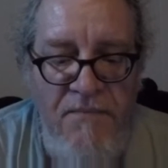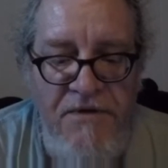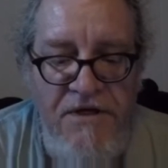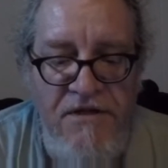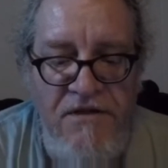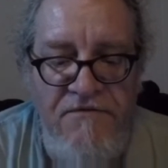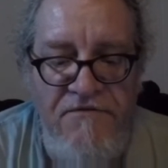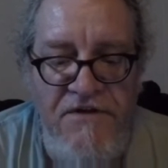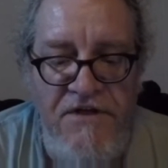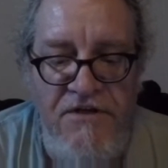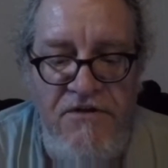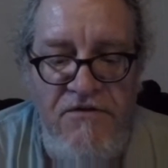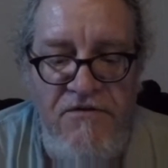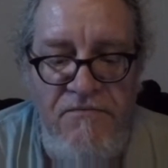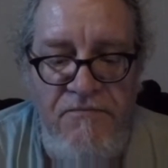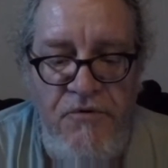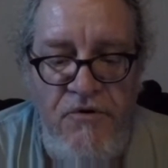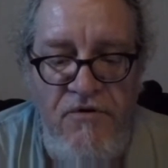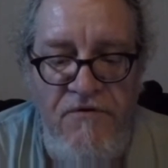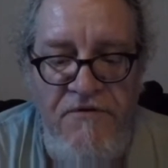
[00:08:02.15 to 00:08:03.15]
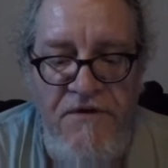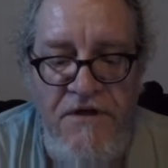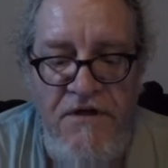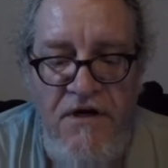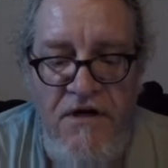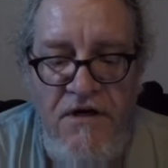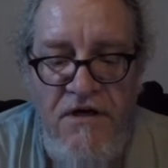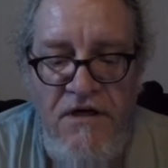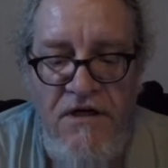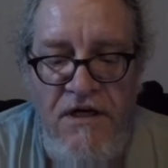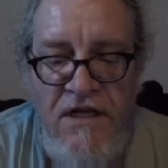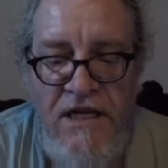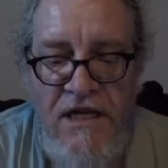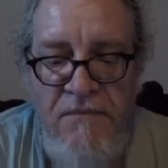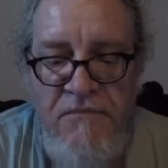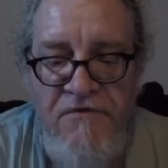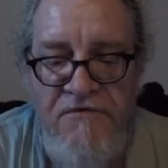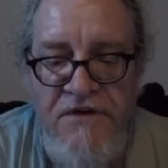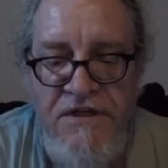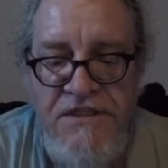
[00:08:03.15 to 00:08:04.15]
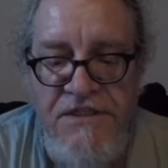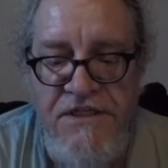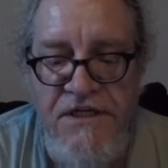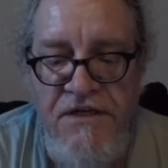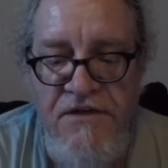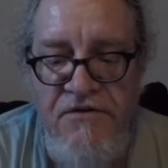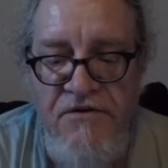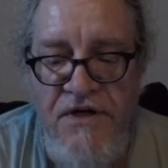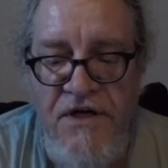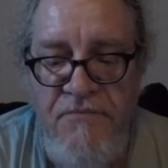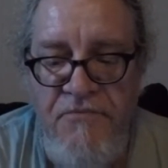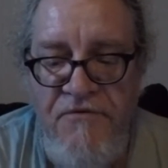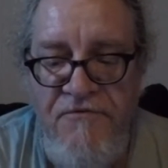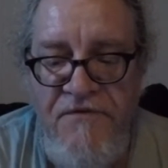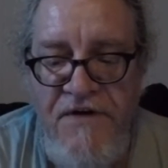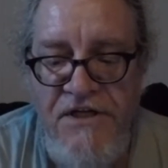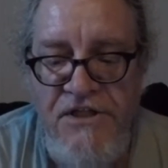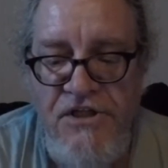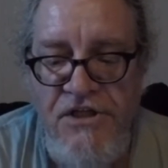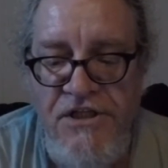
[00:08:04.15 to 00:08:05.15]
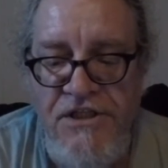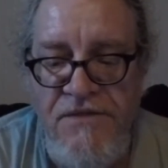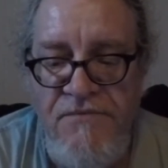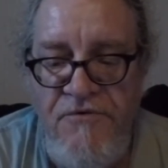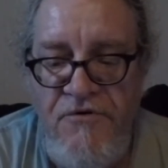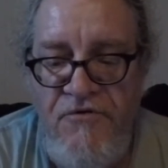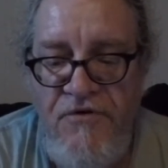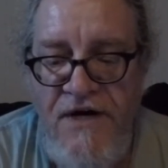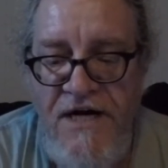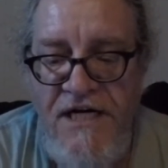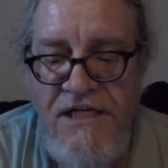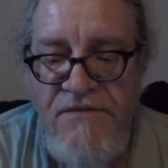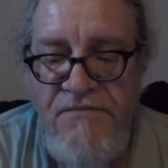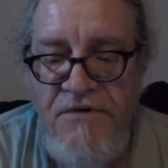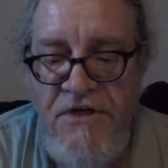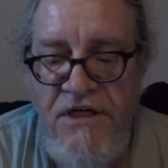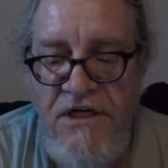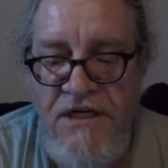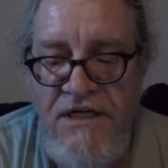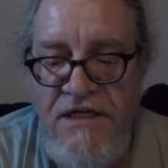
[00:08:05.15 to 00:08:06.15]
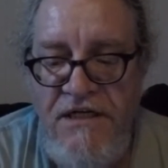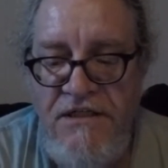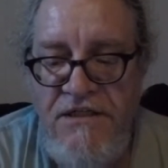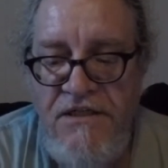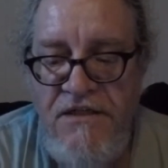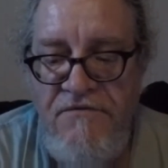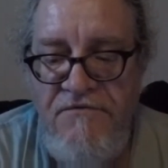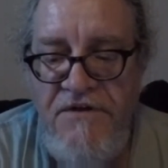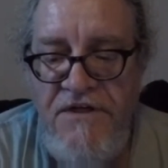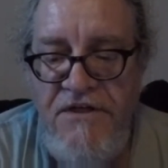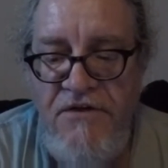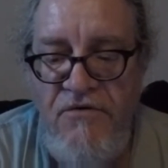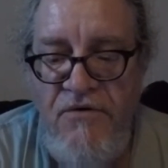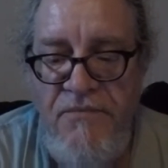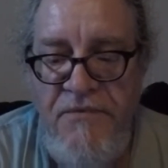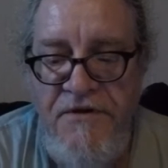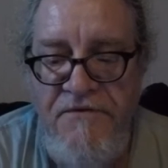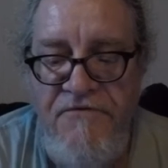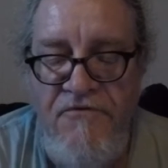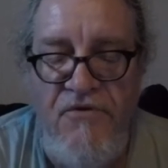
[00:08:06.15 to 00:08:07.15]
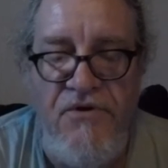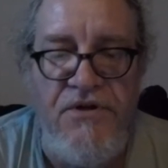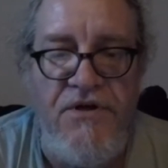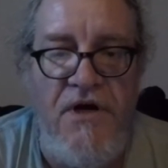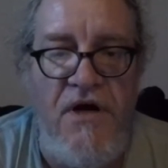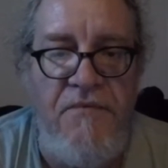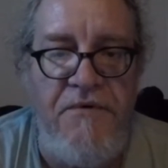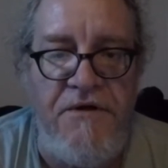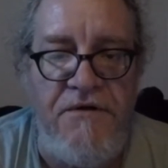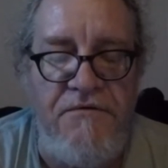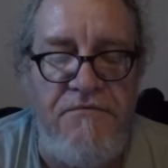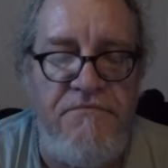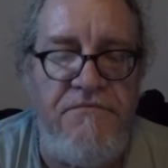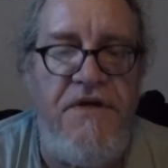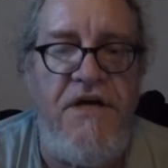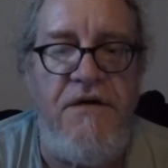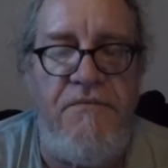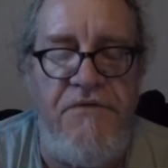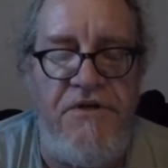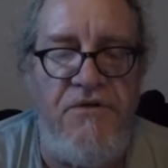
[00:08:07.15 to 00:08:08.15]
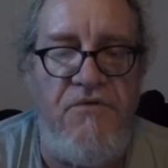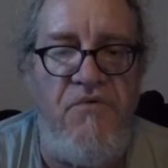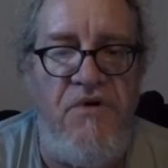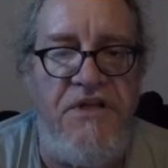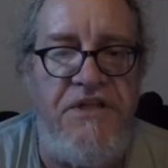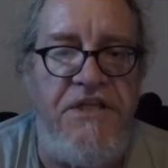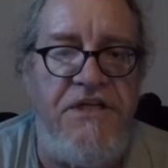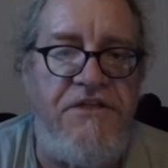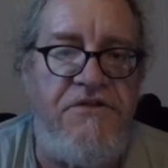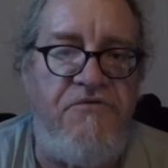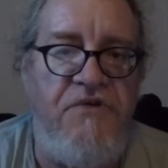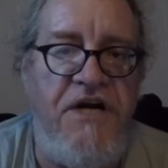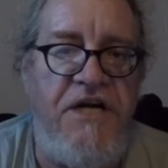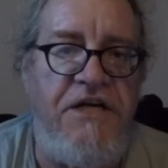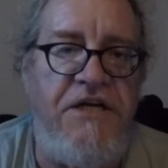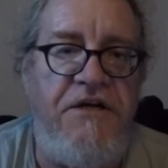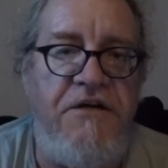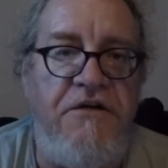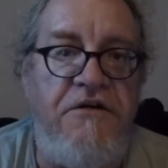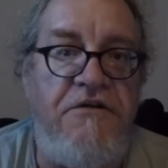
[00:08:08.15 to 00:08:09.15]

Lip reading: of the video proving our claim of continued unprofessionalism and harassment, a link to the video will be forthcoming. That'll be the one that's right here.